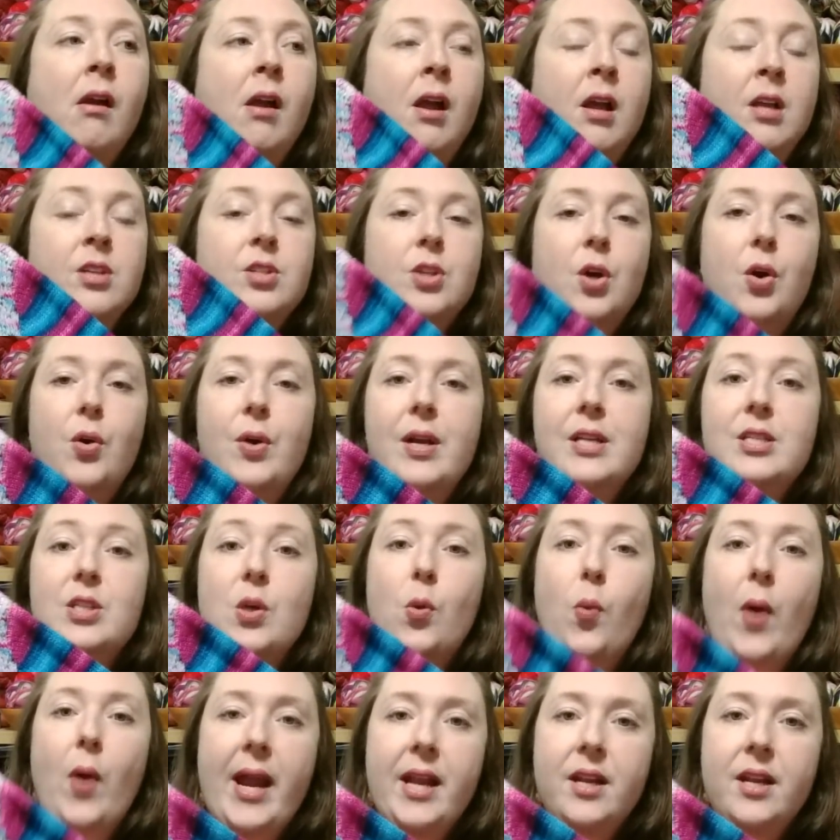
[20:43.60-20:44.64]
So it's a
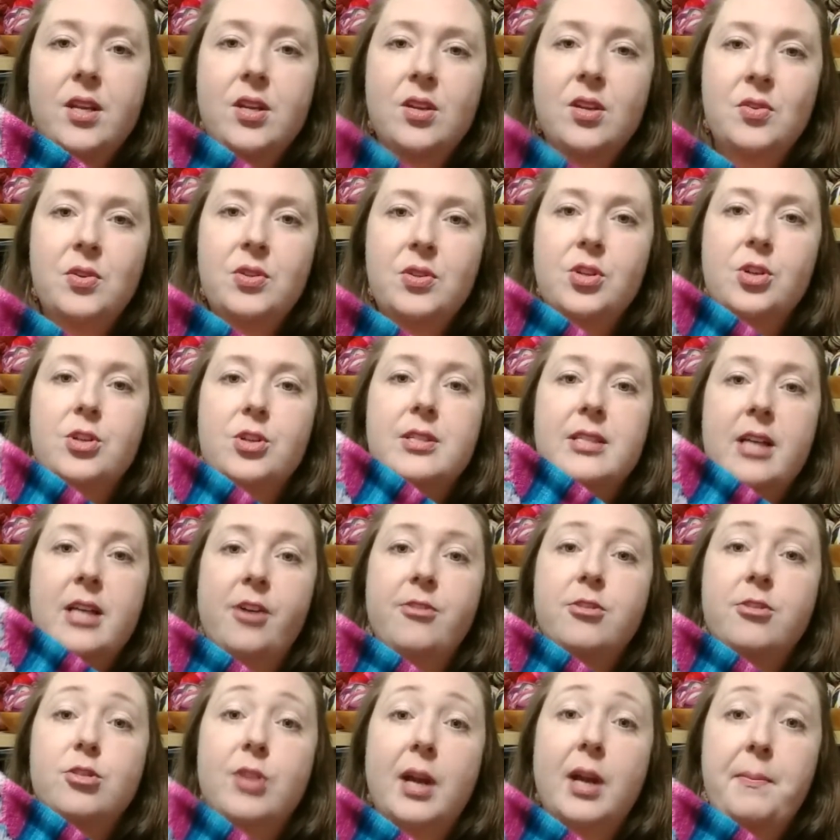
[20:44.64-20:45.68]
way to use your
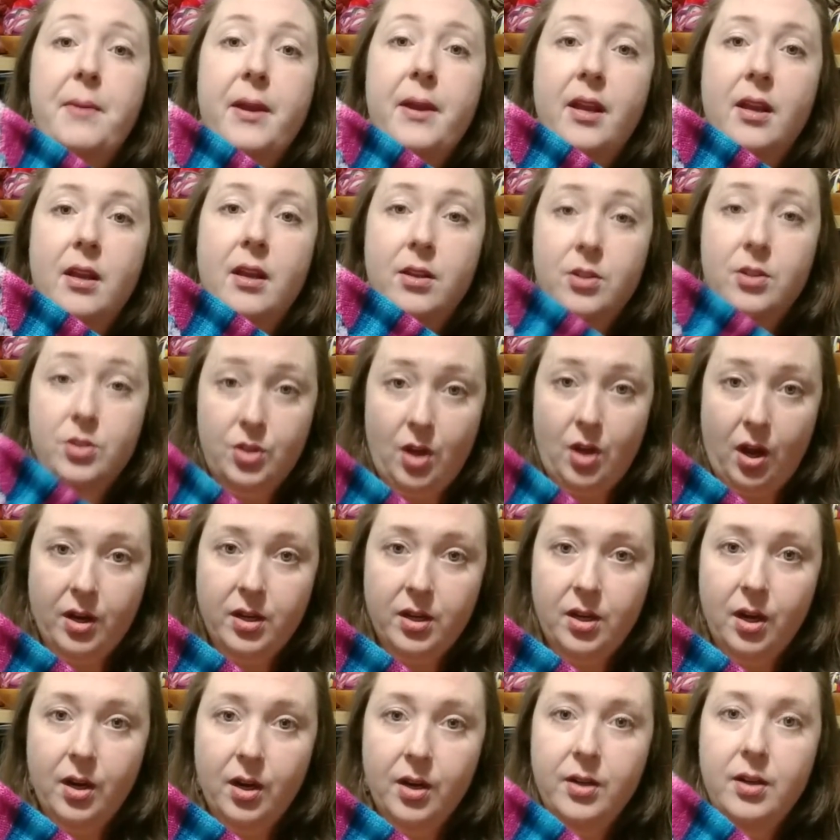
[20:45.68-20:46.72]
self-striping sock
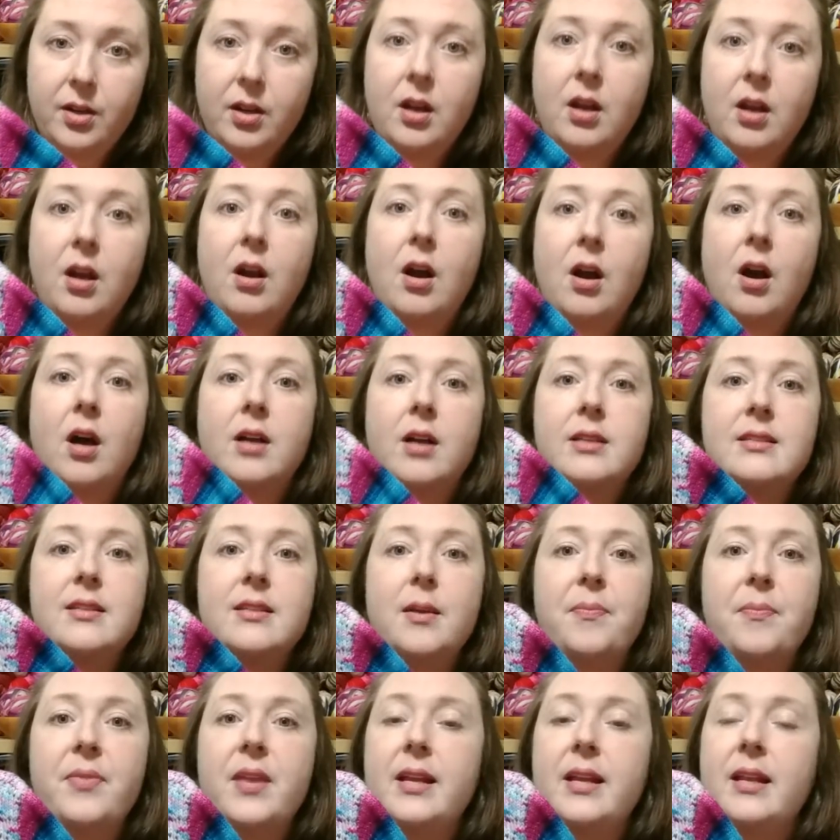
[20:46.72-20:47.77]
yarn on
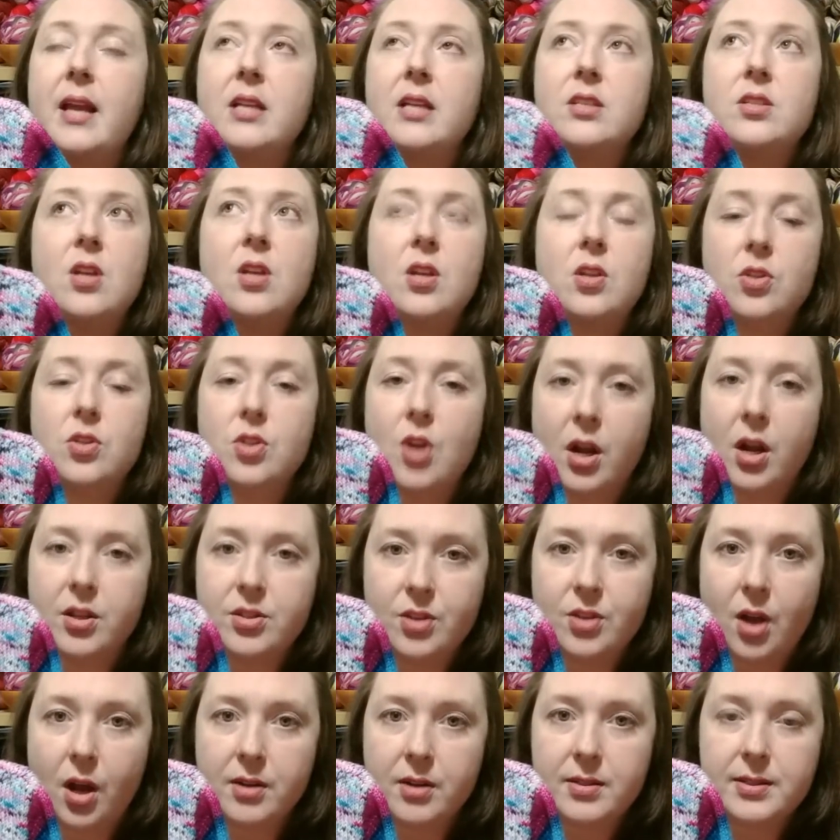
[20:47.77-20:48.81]
something that's not
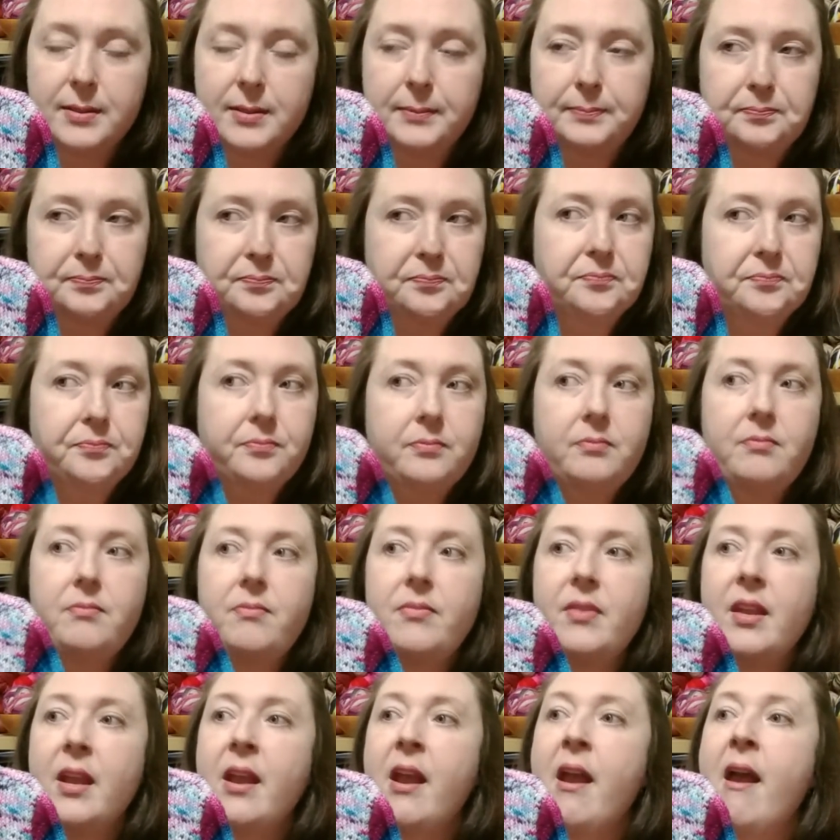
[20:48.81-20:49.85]
socks.
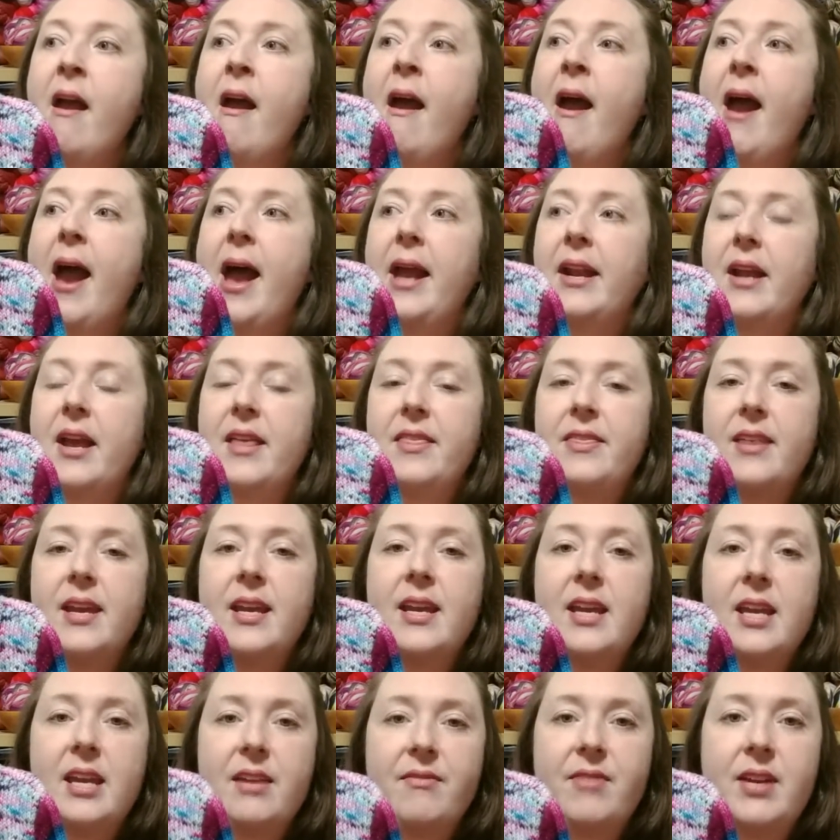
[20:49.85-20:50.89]
And I think
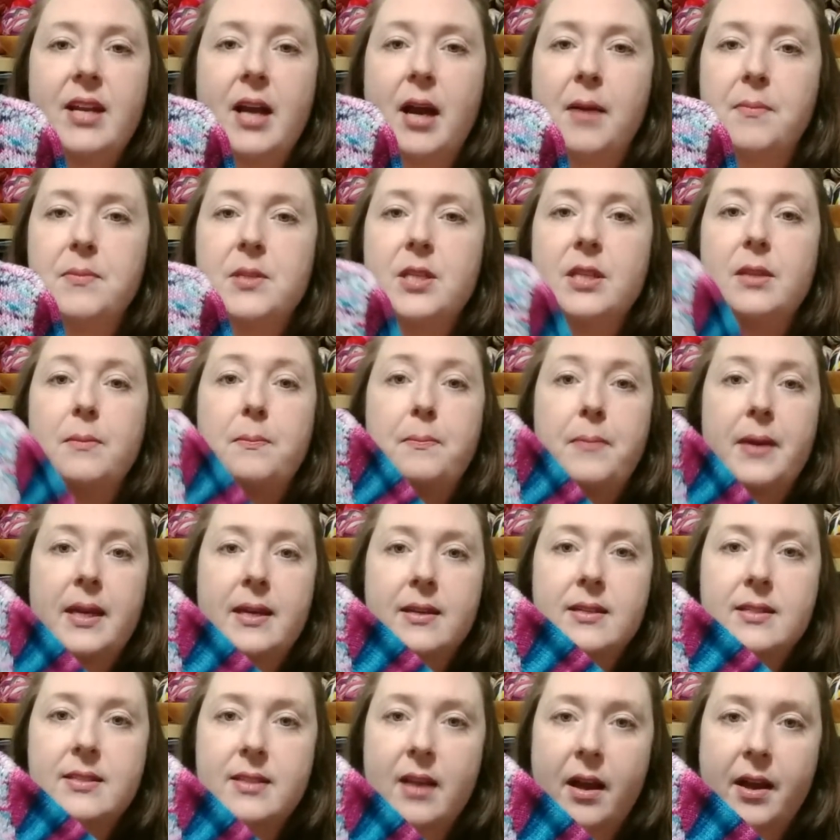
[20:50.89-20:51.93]
even up to the
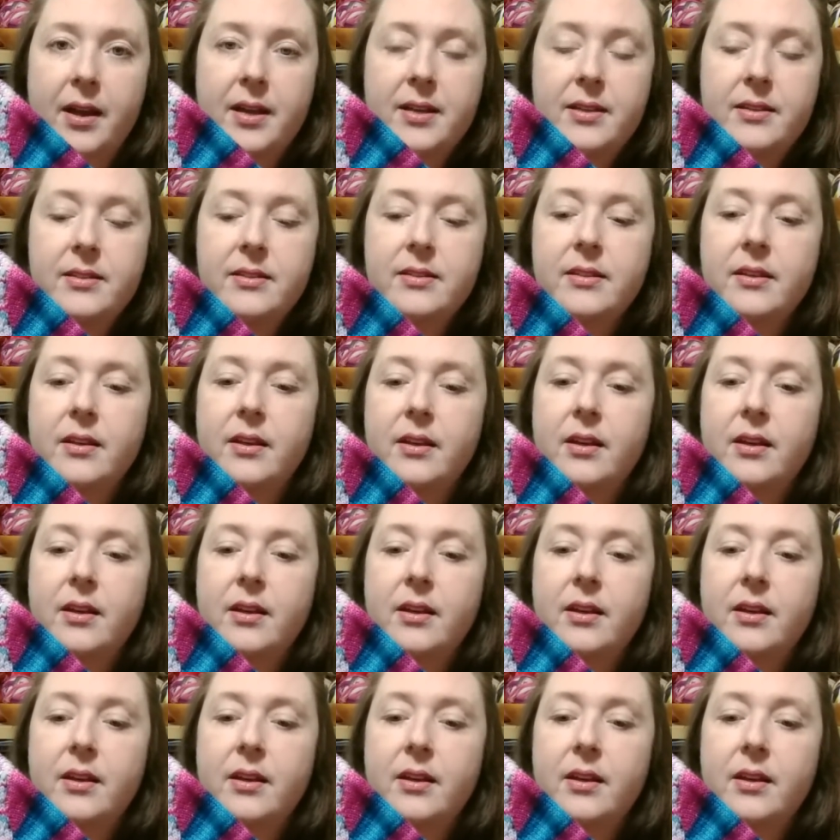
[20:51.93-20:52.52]
biggest size,